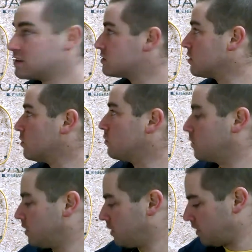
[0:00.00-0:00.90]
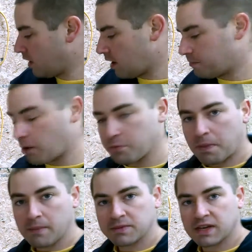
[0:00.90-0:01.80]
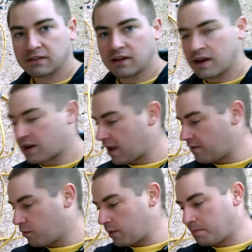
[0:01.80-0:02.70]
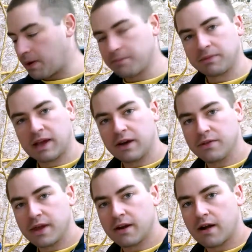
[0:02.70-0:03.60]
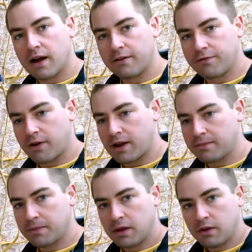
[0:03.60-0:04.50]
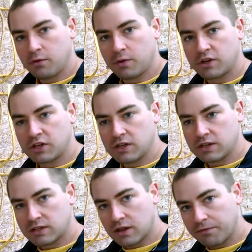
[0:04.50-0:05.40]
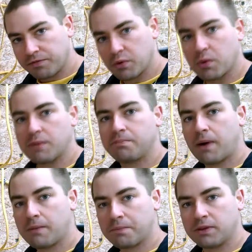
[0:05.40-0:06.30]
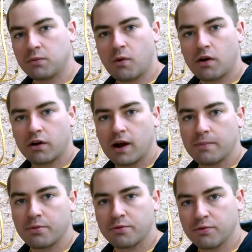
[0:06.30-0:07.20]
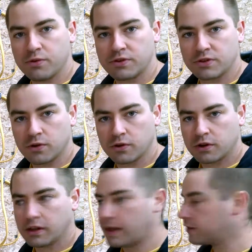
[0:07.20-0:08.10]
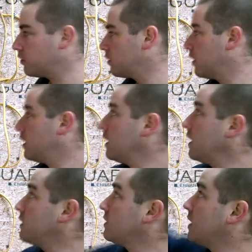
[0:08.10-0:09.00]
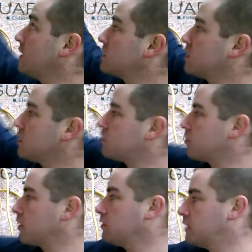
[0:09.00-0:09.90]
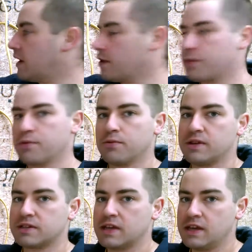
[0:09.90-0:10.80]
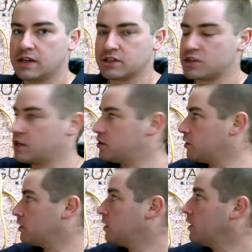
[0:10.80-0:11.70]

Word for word: So uh, both pumps kicked on. I have one pump down there out of frame, which is the one pumping the water up through the solar collector. It then is going to trickle down through this heat exchanger.